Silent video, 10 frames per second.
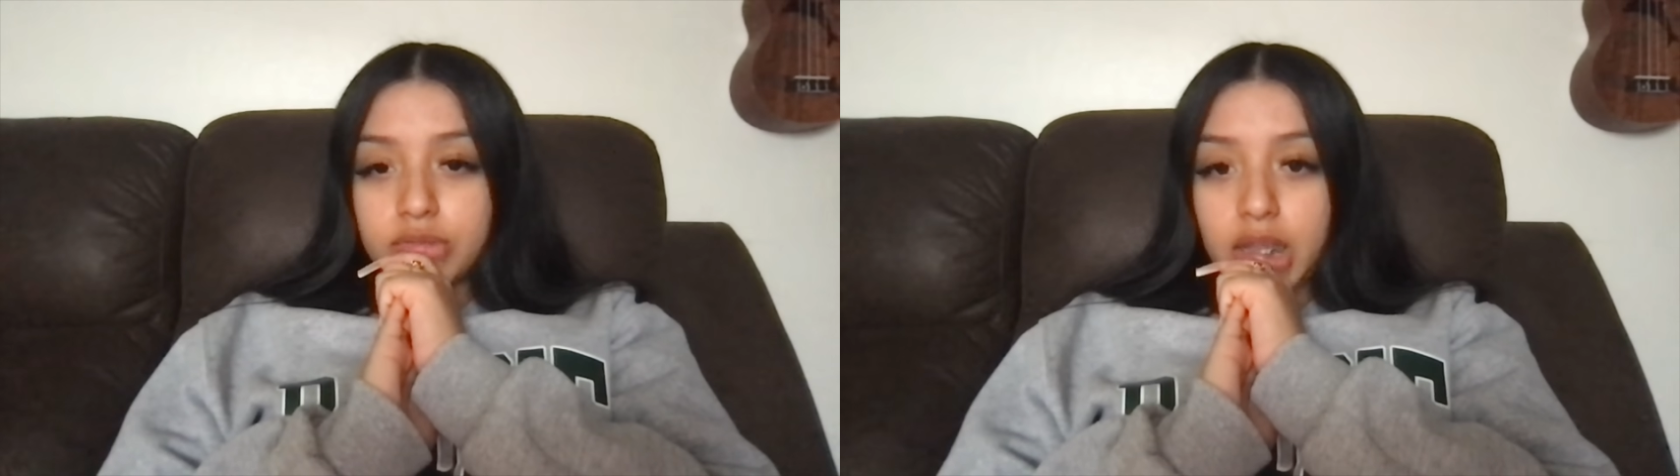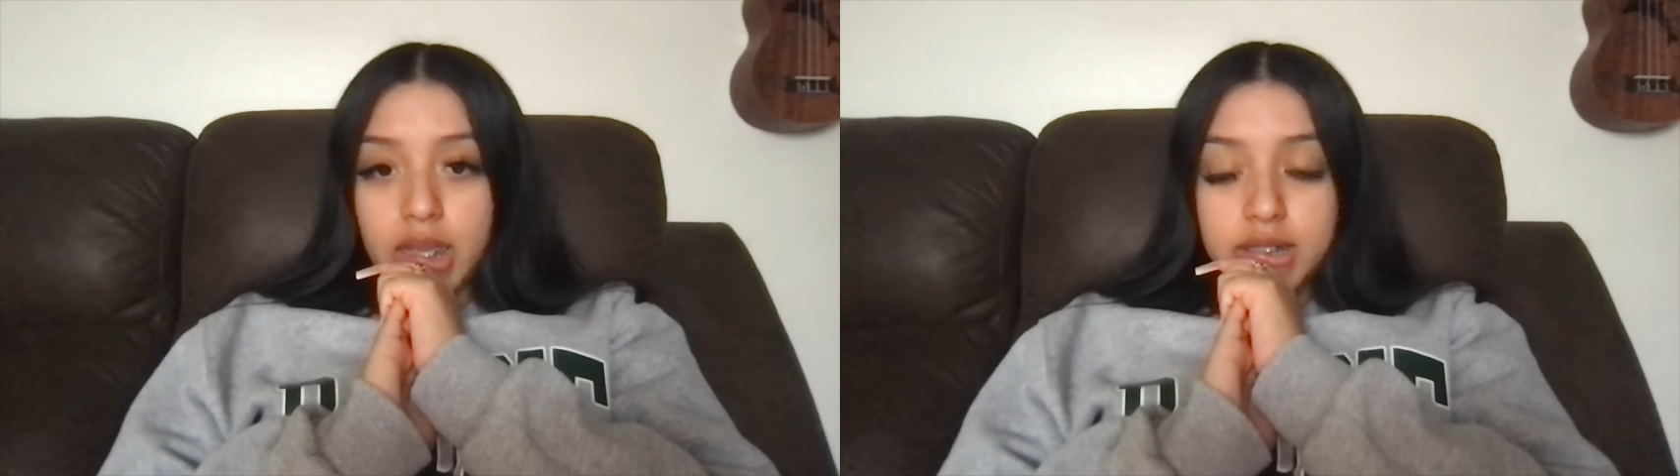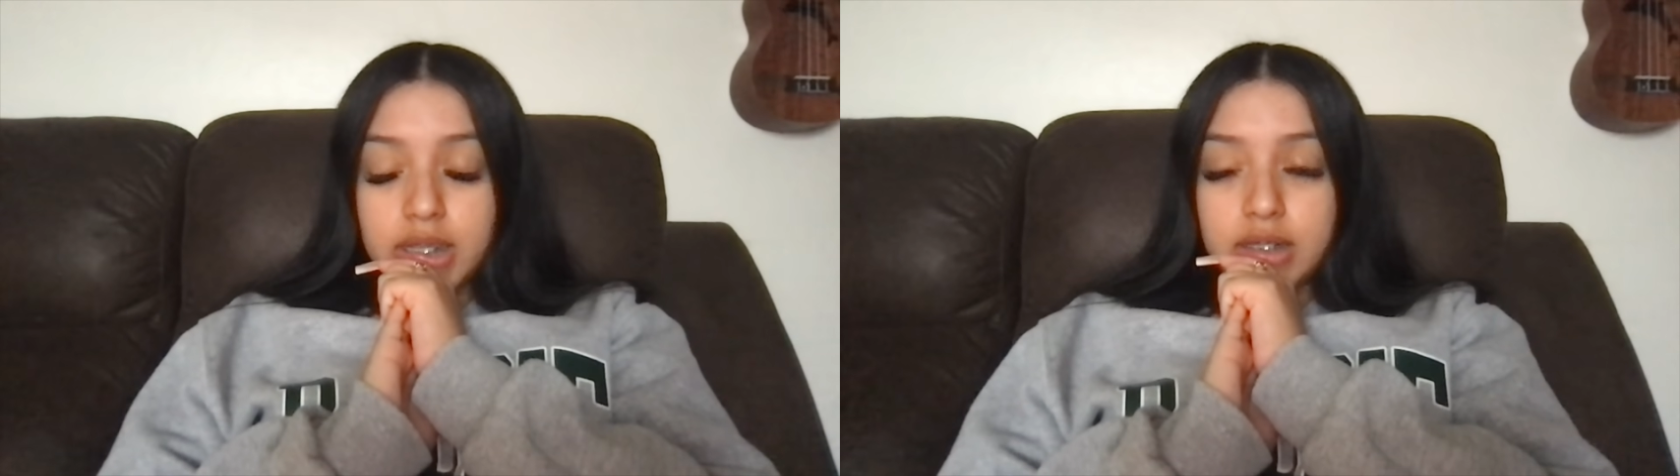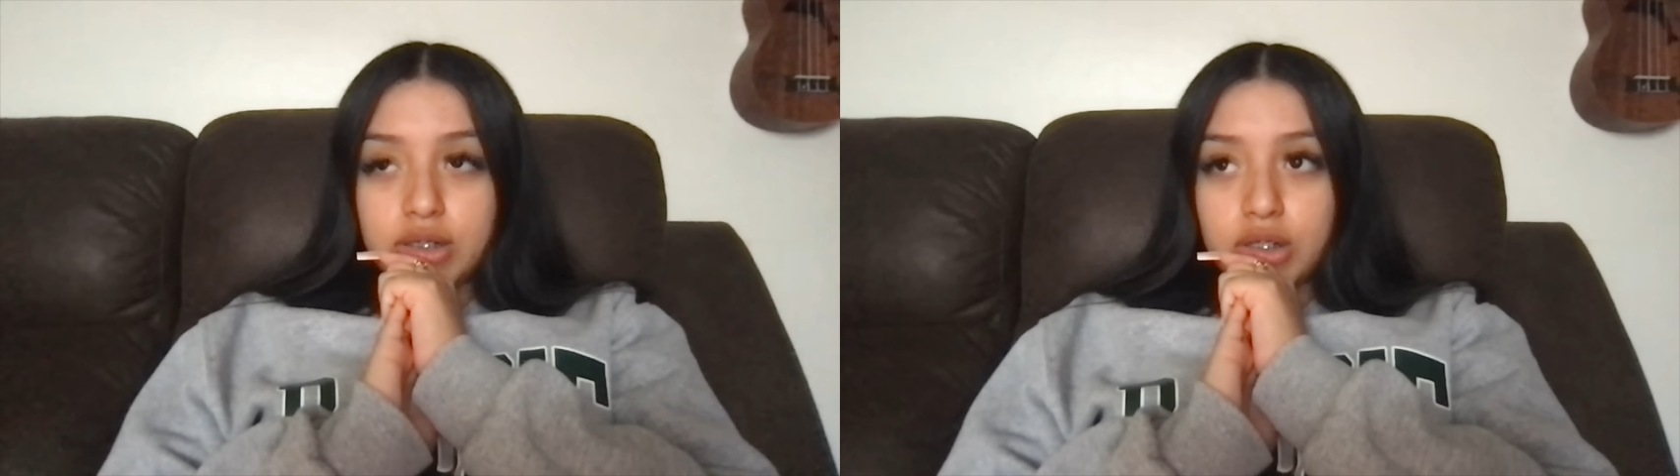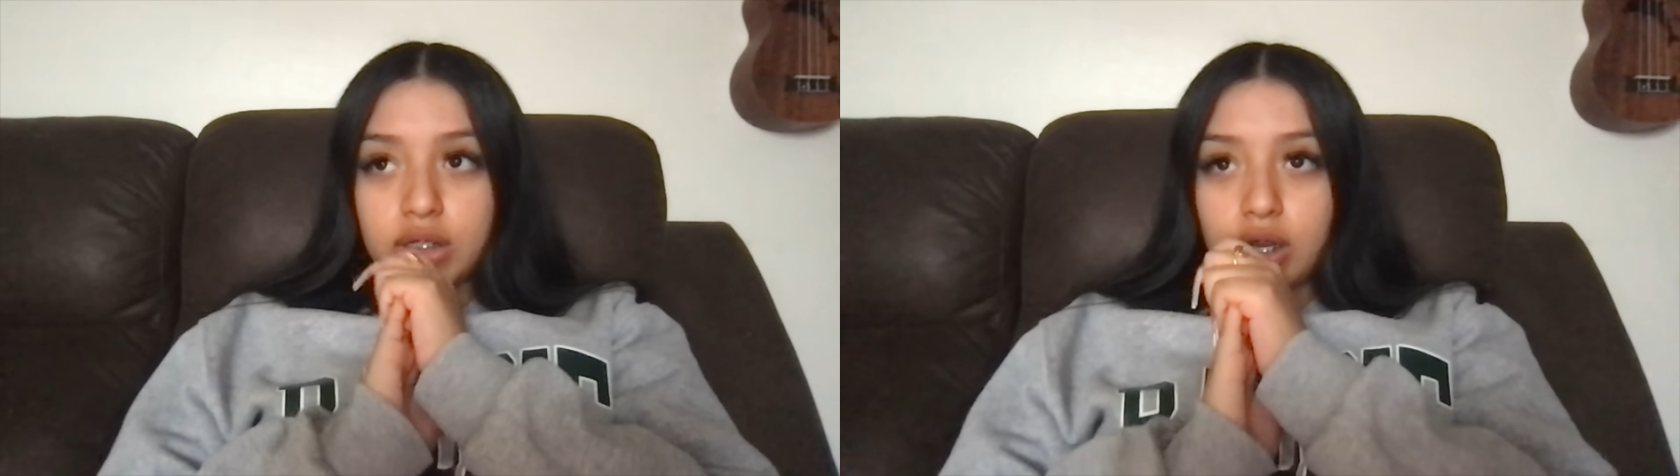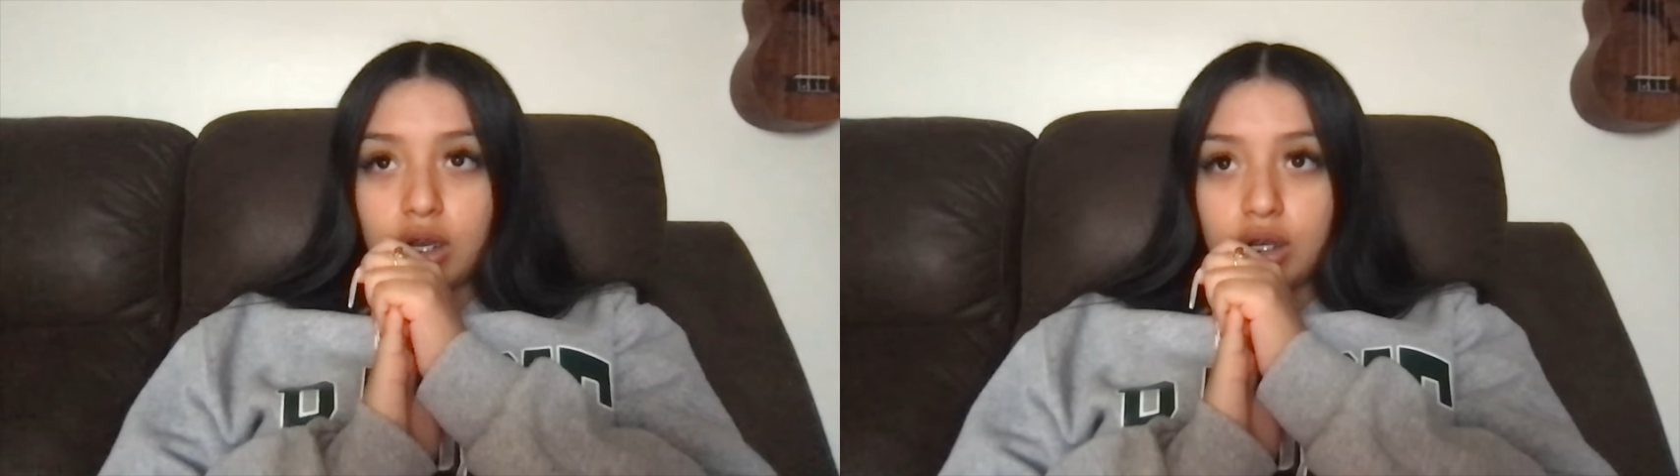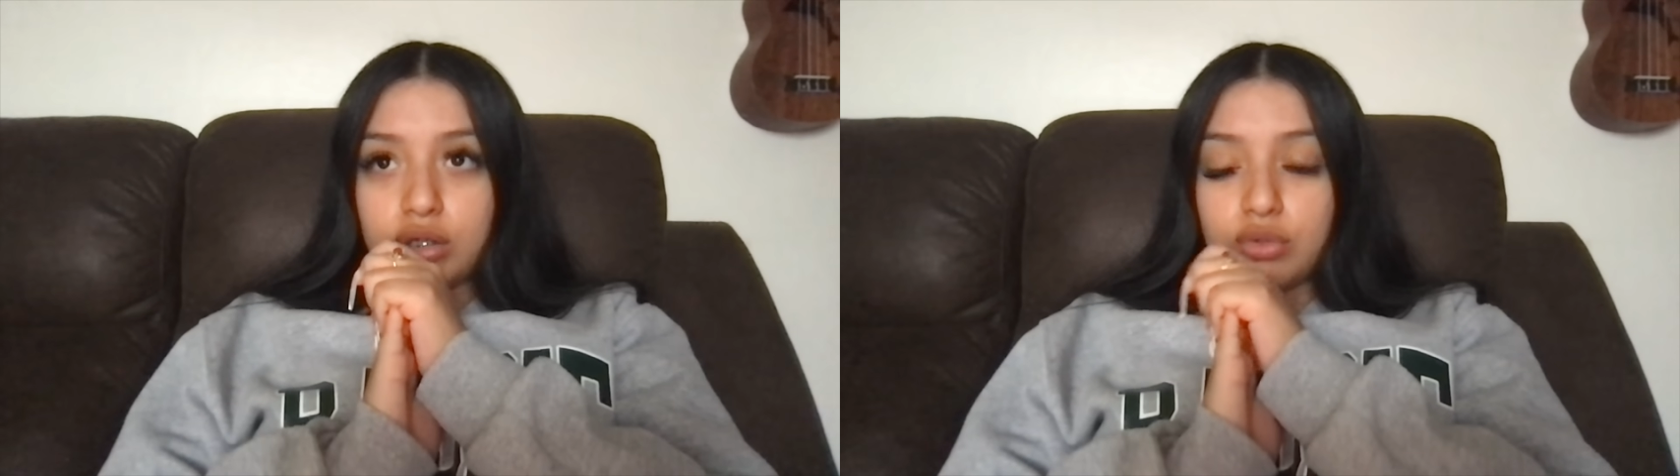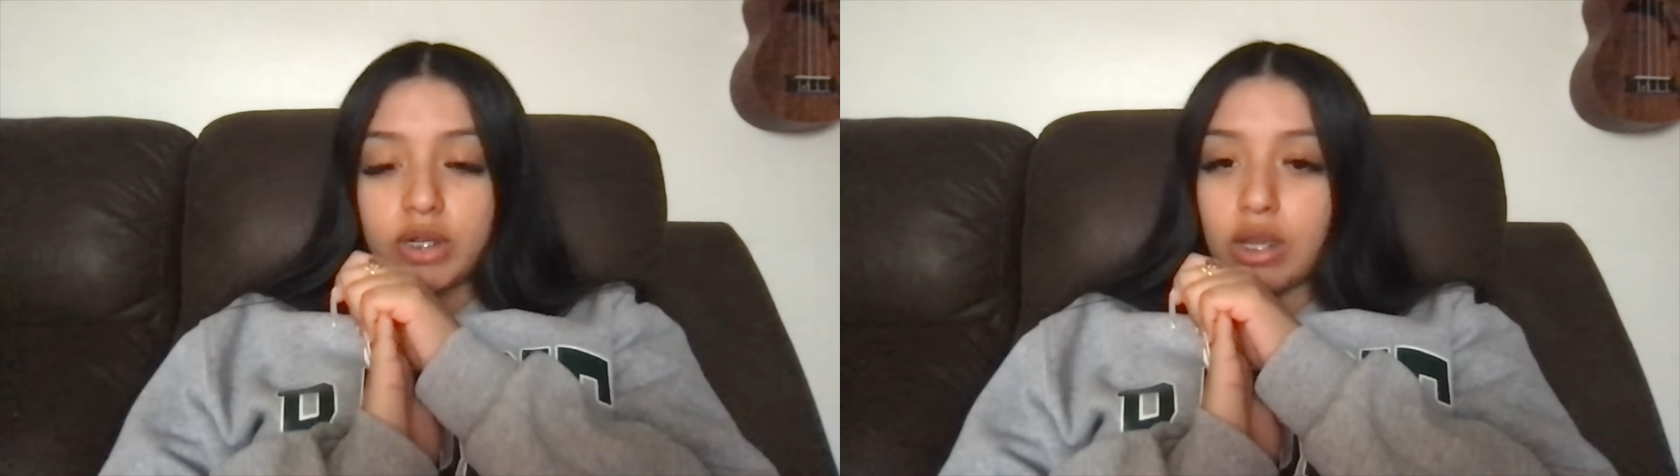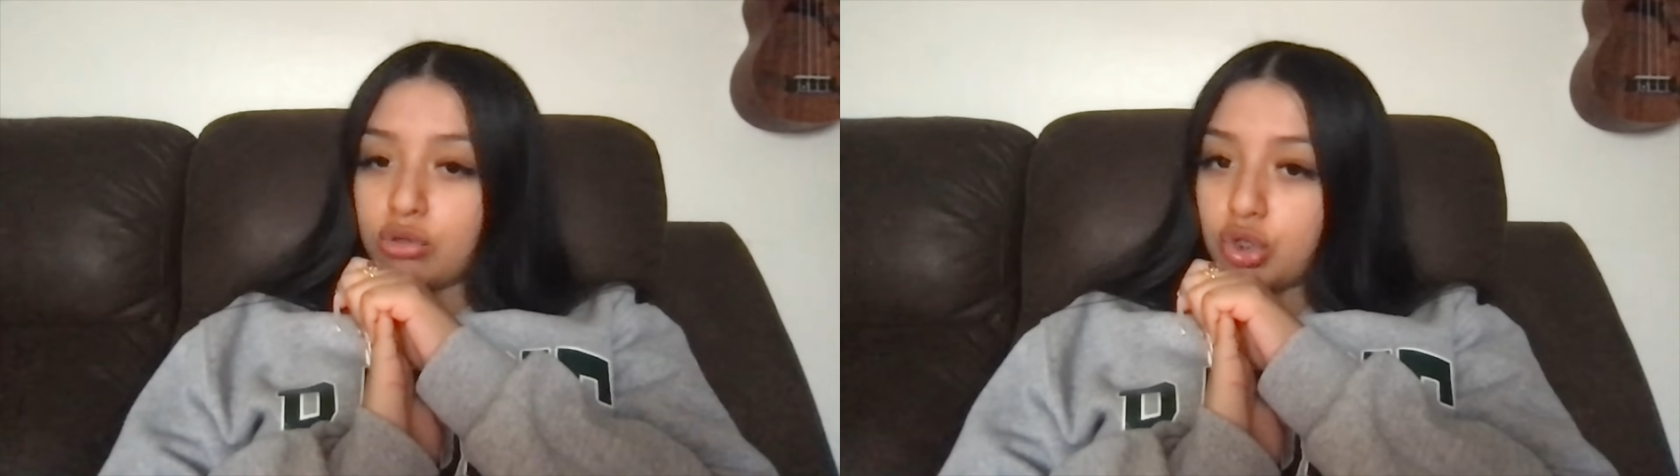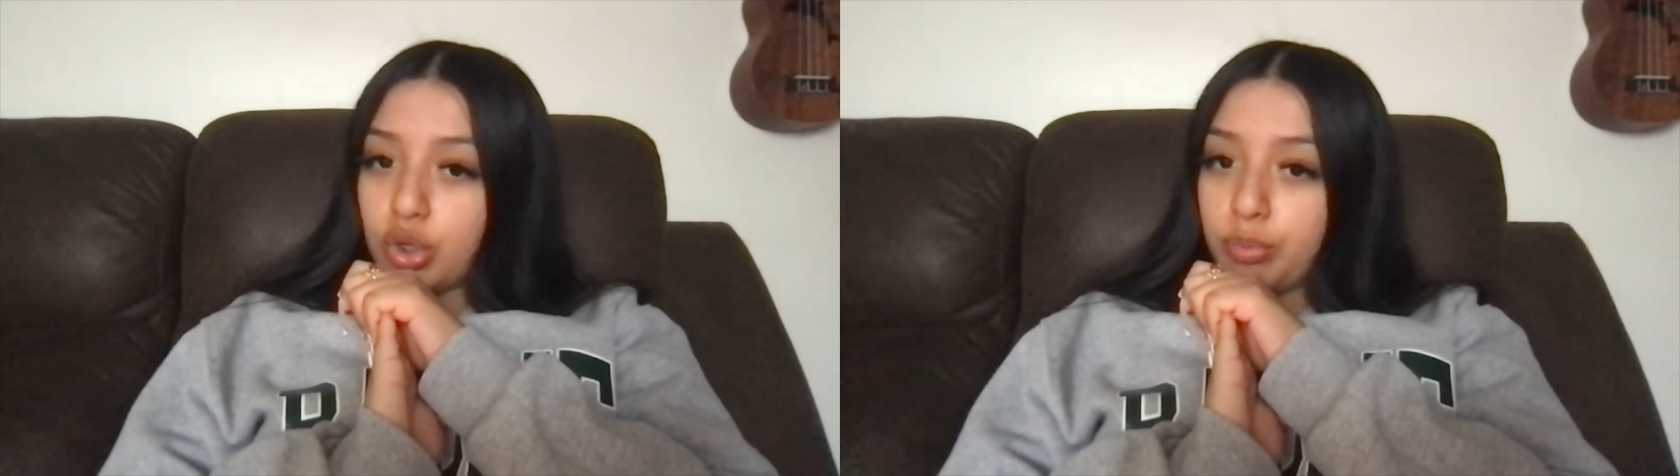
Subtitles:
Guys, I did not do an outro,